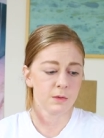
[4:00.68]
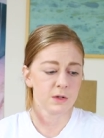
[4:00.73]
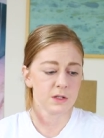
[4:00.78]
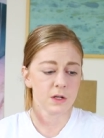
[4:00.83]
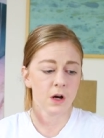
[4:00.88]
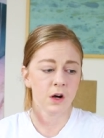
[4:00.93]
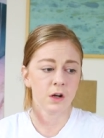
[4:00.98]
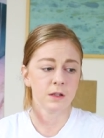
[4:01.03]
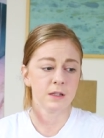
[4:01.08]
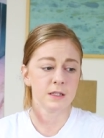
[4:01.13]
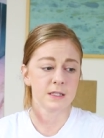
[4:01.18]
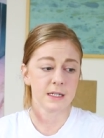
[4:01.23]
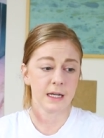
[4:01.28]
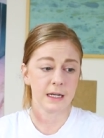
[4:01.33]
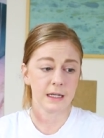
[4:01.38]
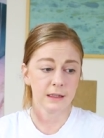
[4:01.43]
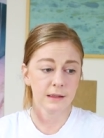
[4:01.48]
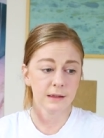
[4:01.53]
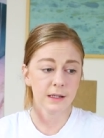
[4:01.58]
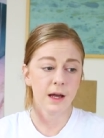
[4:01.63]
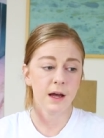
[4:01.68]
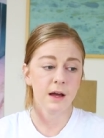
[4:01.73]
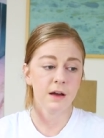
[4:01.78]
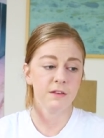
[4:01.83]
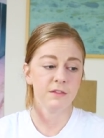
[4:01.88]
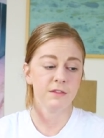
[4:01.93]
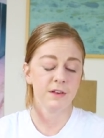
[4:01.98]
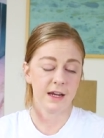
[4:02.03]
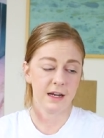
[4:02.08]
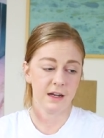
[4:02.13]
there was all this like
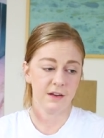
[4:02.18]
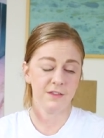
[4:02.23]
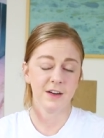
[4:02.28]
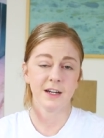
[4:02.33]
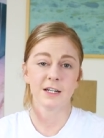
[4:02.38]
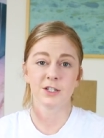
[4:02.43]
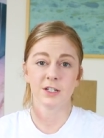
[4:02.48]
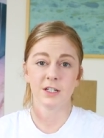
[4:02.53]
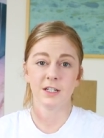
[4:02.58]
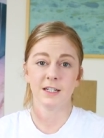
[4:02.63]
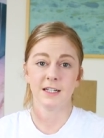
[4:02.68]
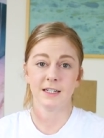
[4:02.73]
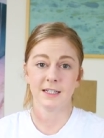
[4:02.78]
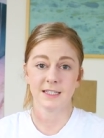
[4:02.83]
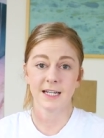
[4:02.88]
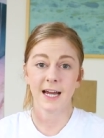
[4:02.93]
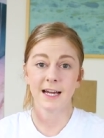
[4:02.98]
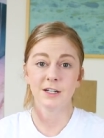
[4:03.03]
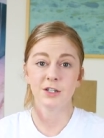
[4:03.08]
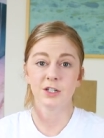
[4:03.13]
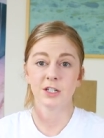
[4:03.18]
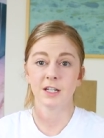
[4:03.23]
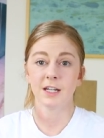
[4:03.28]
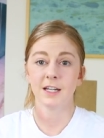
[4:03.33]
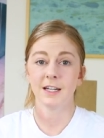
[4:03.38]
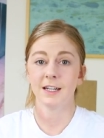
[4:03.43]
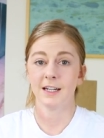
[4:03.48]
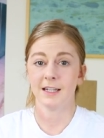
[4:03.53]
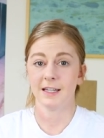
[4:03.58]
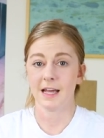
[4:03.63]
love and affection and
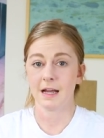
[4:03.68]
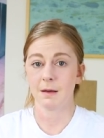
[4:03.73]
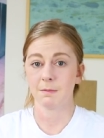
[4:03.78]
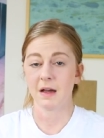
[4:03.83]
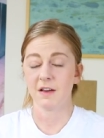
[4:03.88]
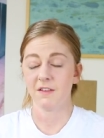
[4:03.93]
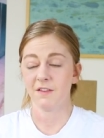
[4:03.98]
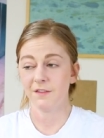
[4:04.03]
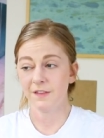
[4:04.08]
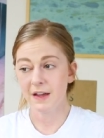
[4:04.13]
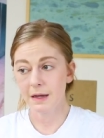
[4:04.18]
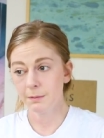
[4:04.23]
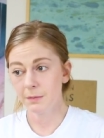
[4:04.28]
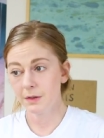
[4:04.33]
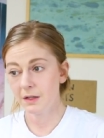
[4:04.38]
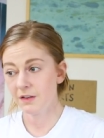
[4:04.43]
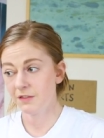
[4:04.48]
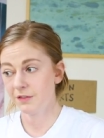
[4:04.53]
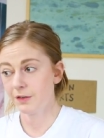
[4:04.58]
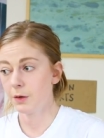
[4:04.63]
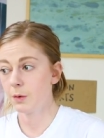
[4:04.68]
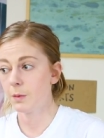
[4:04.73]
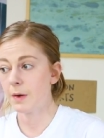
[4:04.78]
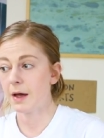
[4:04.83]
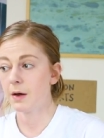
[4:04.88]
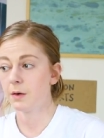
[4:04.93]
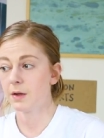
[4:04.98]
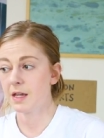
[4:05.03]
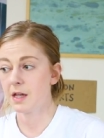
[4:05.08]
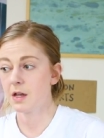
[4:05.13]
attention, and like my family flew
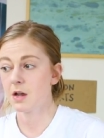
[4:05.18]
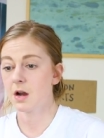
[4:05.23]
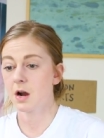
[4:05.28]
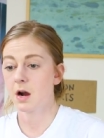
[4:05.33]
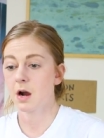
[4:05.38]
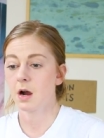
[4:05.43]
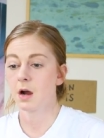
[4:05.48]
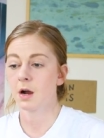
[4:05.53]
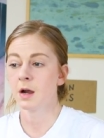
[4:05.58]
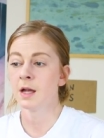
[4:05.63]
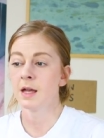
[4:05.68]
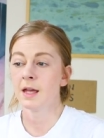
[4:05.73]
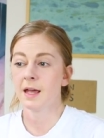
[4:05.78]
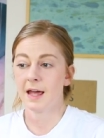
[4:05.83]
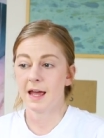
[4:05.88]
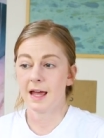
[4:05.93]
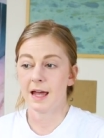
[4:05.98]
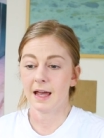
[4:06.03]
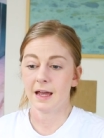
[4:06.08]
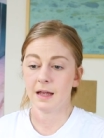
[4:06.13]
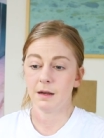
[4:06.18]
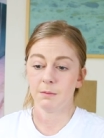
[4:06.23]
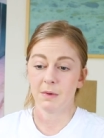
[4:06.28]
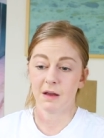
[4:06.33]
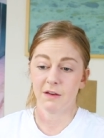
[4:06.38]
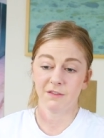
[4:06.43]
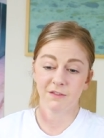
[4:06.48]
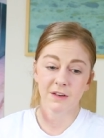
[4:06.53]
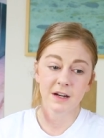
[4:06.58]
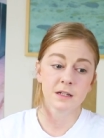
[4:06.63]
out here and
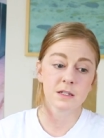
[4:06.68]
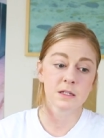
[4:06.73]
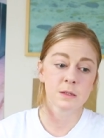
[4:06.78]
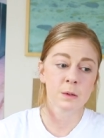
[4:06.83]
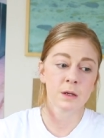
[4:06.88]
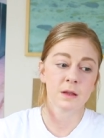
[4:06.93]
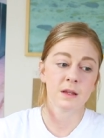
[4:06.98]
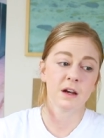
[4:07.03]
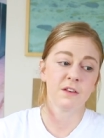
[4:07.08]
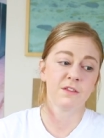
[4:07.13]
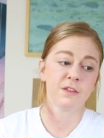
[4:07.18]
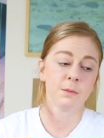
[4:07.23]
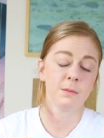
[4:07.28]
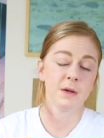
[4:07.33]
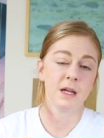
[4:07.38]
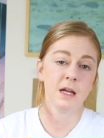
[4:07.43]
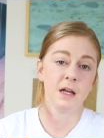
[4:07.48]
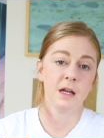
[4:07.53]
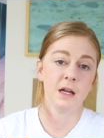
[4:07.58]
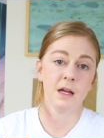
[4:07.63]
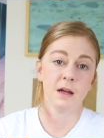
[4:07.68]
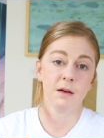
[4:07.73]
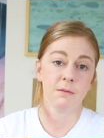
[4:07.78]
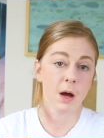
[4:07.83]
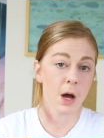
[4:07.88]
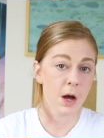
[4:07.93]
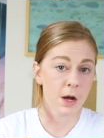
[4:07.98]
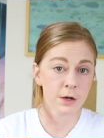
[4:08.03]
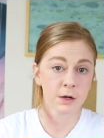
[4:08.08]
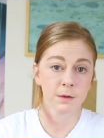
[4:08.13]
my friends were there for me
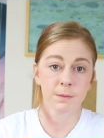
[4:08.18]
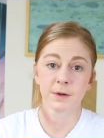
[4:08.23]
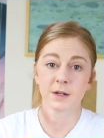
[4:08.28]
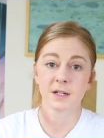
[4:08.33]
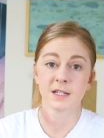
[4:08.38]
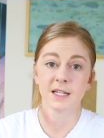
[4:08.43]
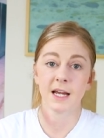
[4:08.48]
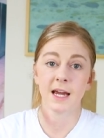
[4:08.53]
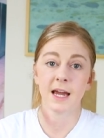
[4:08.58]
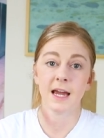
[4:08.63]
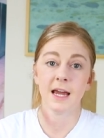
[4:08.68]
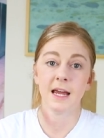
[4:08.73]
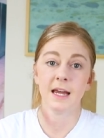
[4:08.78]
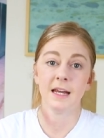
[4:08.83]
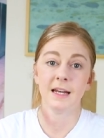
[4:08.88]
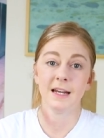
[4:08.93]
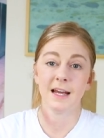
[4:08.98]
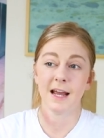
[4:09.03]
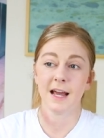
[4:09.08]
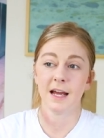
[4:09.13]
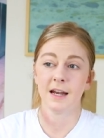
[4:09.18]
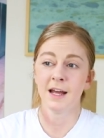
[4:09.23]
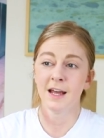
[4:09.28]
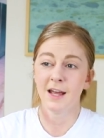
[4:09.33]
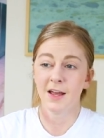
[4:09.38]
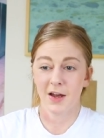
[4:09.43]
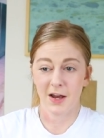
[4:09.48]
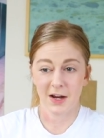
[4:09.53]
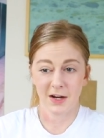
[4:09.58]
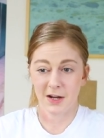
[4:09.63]
100%, and
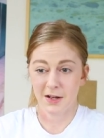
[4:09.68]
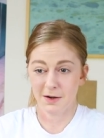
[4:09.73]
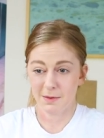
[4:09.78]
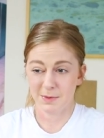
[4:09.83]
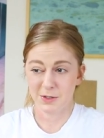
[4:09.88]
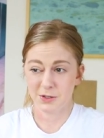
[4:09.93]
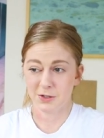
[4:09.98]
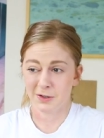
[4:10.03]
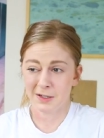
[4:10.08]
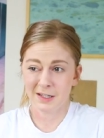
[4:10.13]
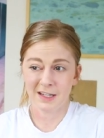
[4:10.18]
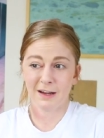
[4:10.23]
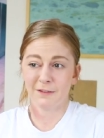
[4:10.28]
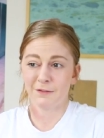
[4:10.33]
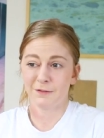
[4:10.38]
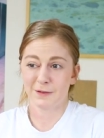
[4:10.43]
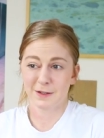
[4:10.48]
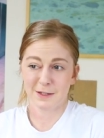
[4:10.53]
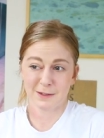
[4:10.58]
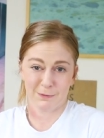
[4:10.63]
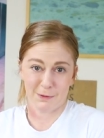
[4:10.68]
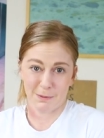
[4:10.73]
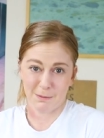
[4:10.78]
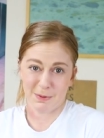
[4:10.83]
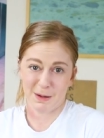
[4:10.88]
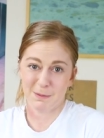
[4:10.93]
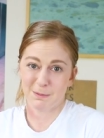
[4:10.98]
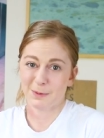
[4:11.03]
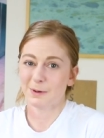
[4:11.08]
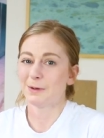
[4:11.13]
I got a bunch of gifts from
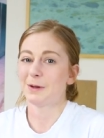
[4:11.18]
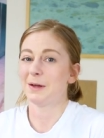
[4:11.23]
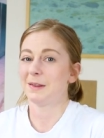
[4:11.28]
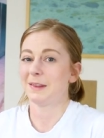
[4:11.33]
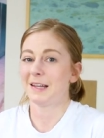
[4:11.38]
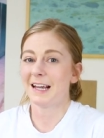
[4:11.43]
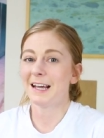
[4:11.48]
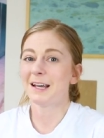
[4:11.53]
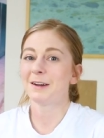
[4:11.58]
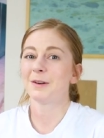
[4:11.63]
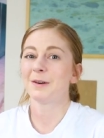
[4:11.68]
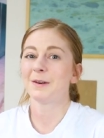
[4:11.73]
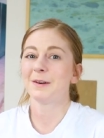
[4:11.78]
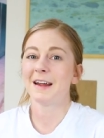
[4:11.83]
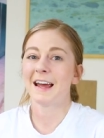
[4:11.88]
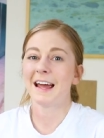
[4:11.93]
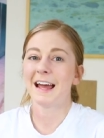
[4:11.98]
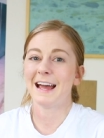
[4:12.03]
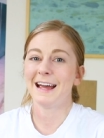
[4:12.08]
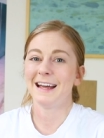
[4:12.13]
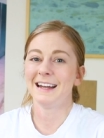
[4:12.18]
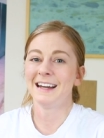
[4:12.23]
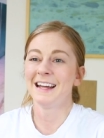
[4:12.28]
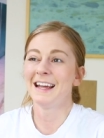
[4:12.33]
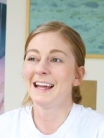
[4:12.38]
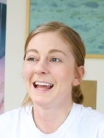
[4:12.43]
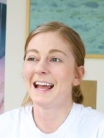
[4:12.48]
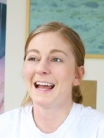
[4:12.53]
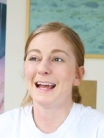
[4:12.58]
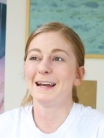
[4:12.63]
people on the internet.
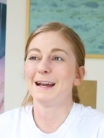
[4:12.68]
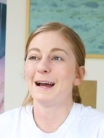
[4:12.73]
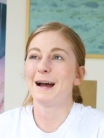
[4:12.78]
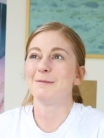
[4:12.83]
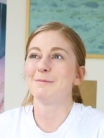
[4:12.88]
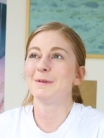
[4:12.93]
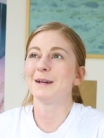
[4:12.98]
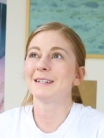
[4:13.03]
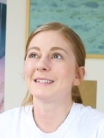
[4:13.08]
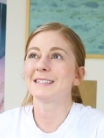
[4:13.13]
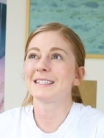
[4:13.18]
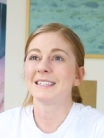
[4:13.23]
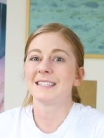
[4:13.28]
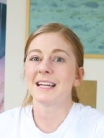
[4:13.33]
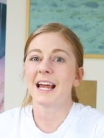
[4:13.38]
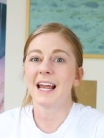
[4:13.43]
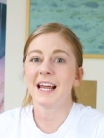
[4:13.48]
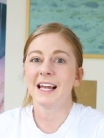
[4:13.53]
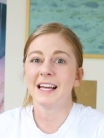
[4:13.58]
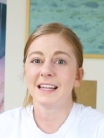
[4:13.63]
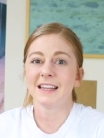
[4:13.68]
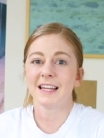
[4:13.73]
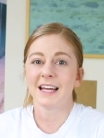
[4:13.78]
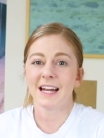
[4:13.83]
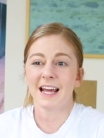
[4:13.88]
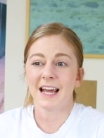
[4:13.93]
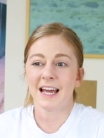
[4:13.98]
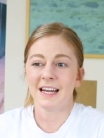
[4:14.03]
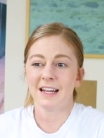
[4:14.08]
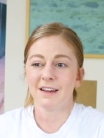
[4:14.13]
And I'm not saying
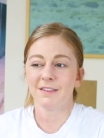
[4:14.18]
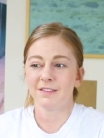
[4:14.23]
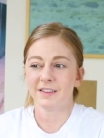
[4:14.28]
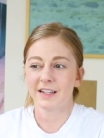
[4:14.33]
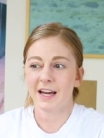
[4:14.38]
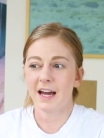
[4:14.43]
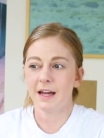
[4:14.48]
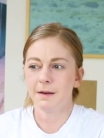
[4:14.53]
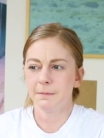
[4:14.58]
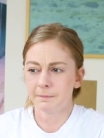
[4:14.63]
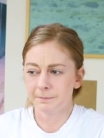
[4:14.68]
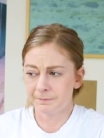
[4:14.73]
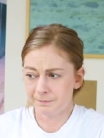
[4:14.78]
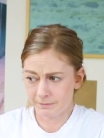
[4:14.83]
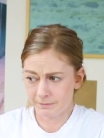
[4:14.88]
that any of that